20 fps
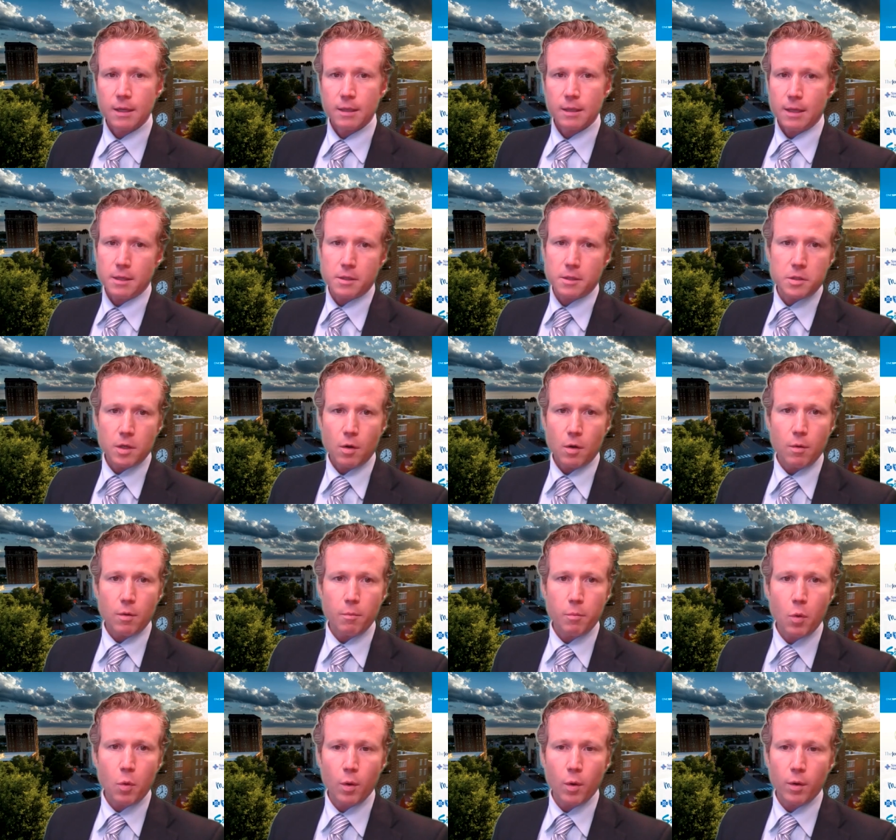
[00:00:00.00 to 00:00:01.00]
That's so
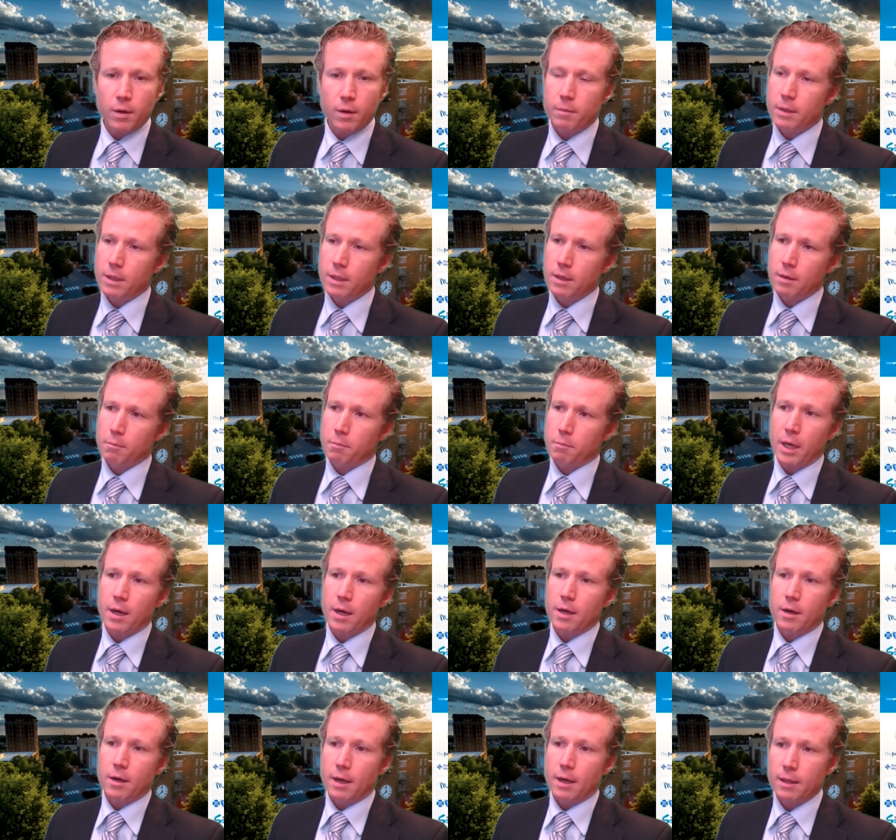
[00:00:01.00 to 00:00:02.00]
important. I mean, you can
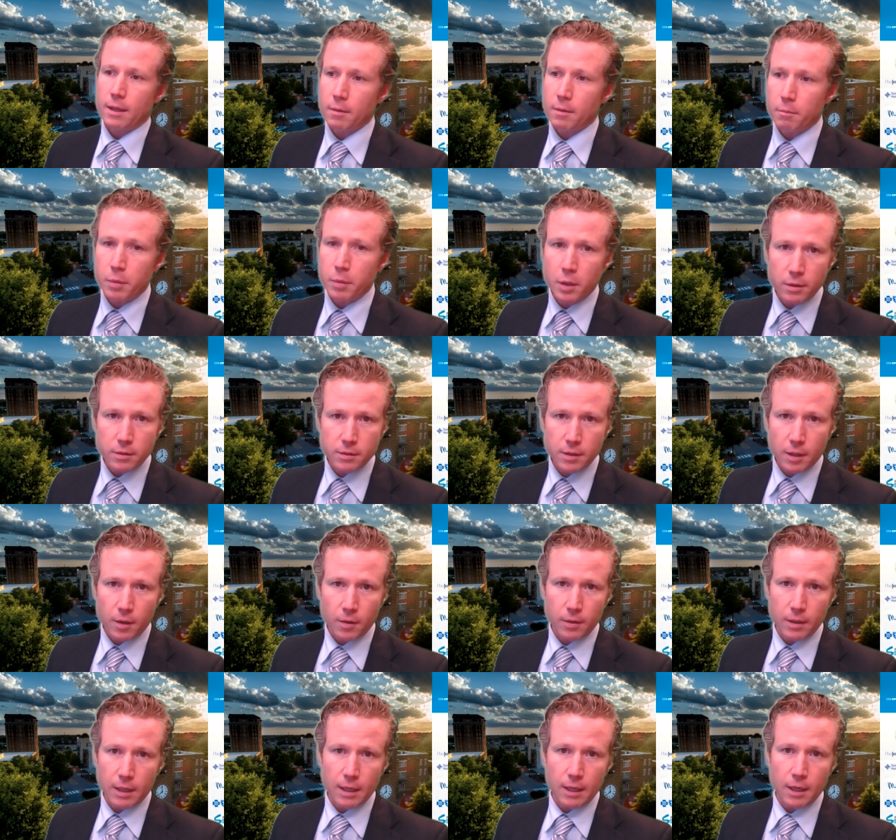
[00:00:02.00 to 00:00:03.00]
bury your head in the books
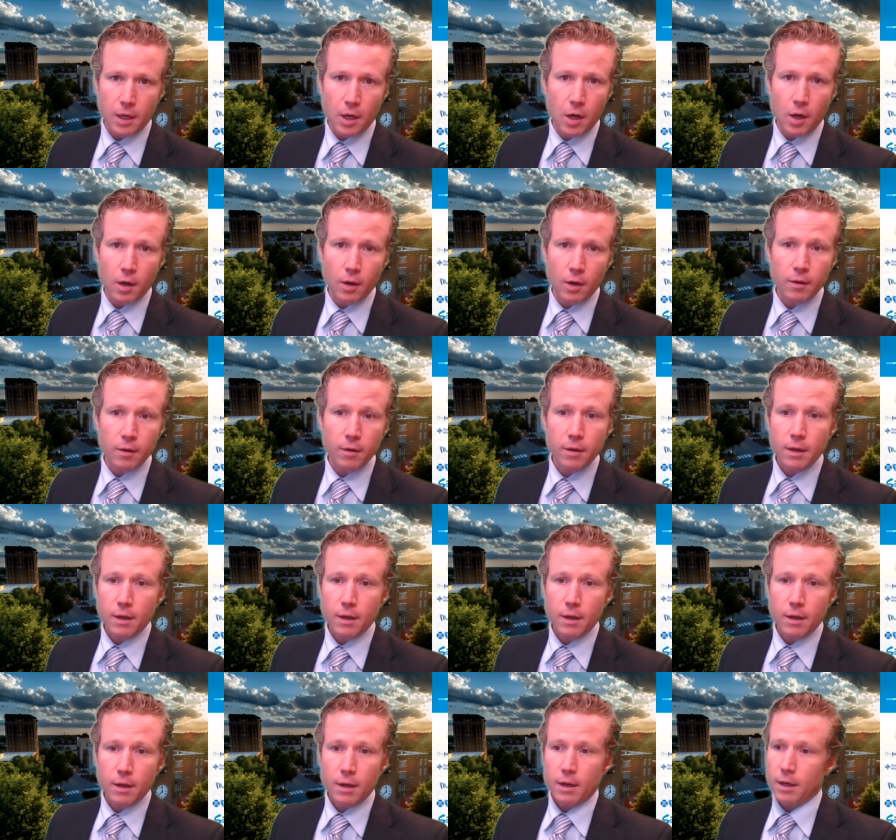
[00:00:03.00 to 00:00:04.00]
all day long,
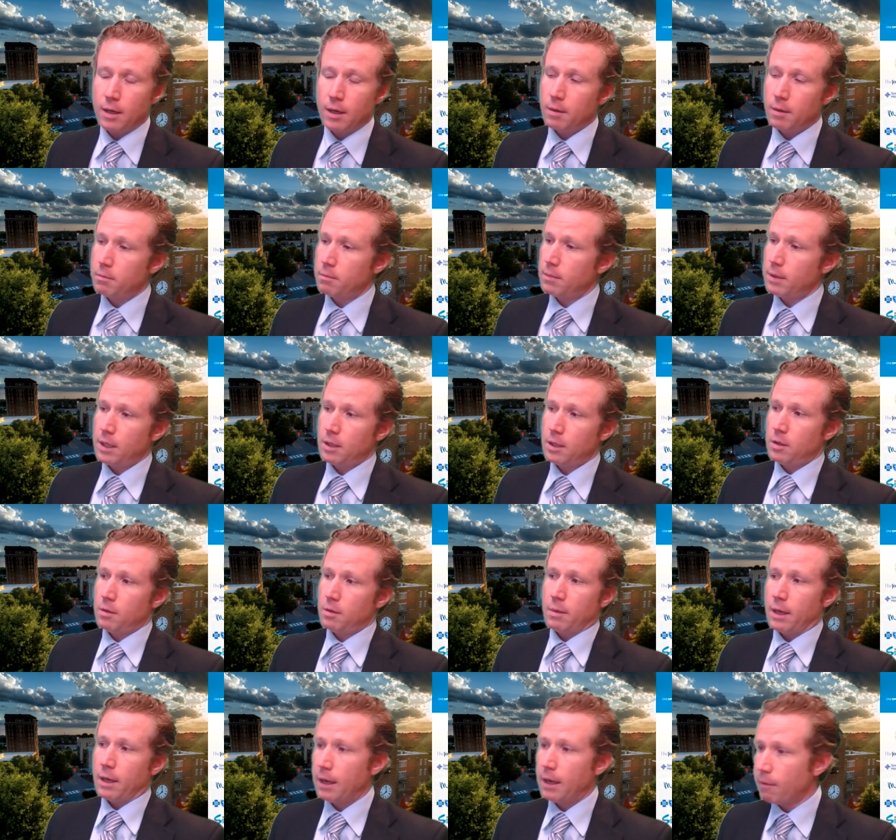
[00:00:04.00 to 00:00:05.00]
um, and you
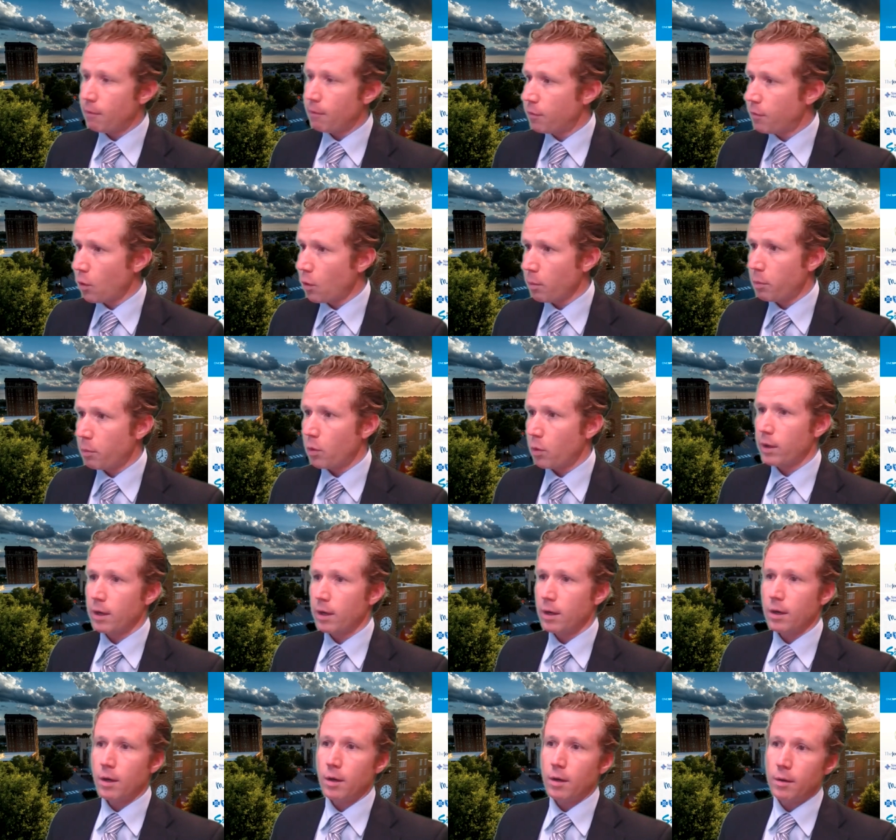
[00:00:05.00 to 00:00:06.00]
might have a
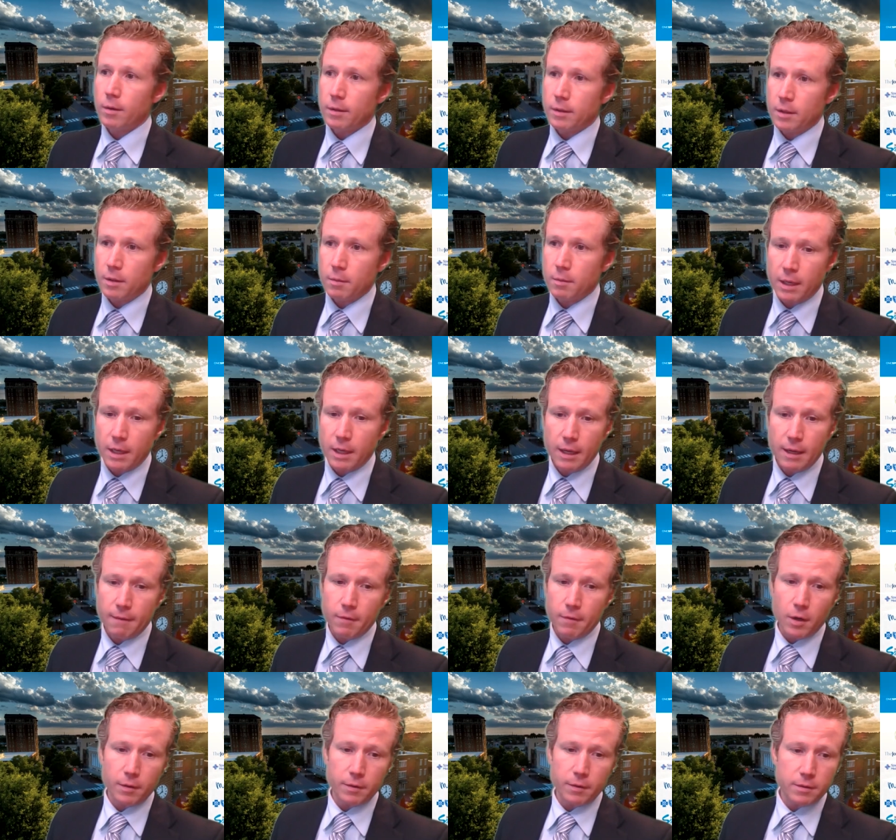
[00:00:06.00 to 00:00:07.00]
4.0 and you might have
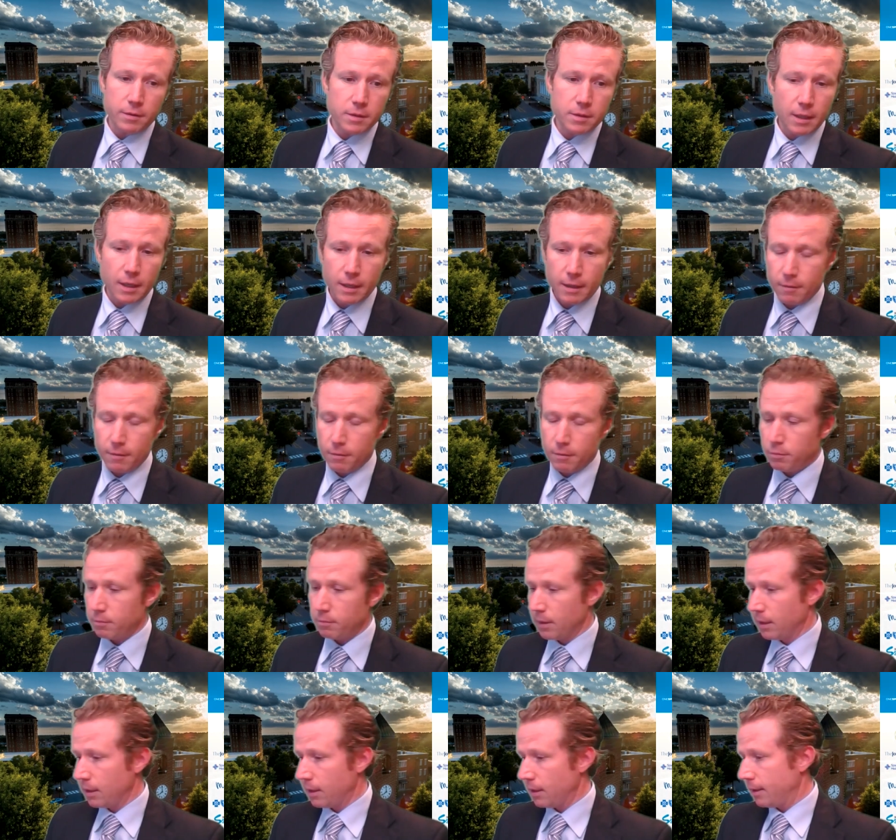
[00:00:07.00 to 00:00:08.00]
all this kind of
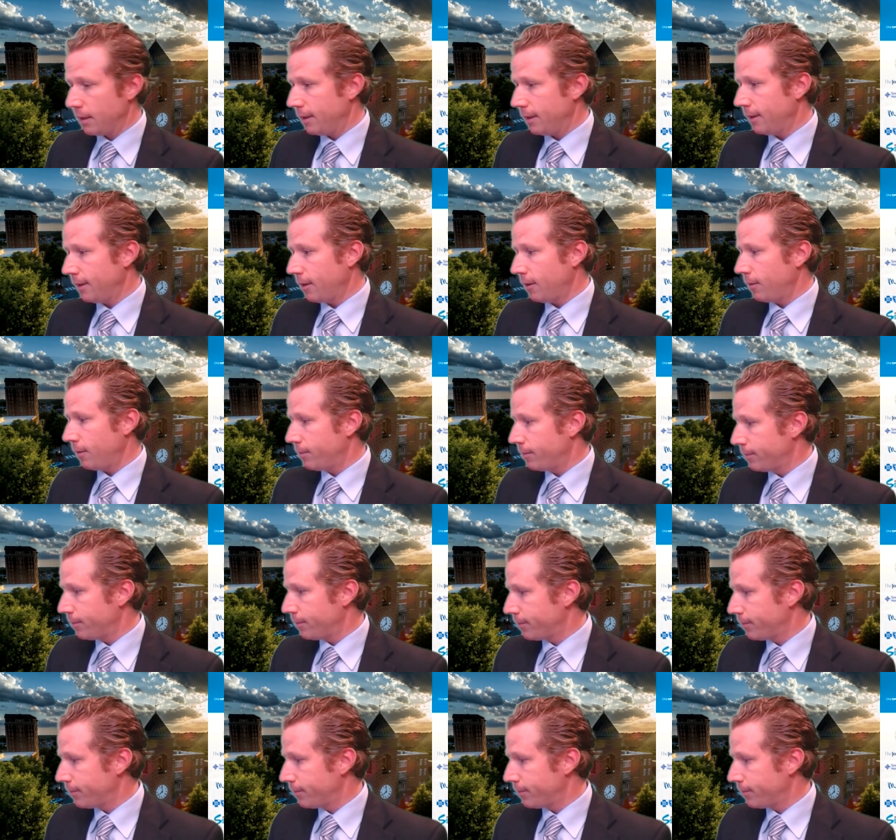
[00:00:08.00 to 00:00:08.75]
you know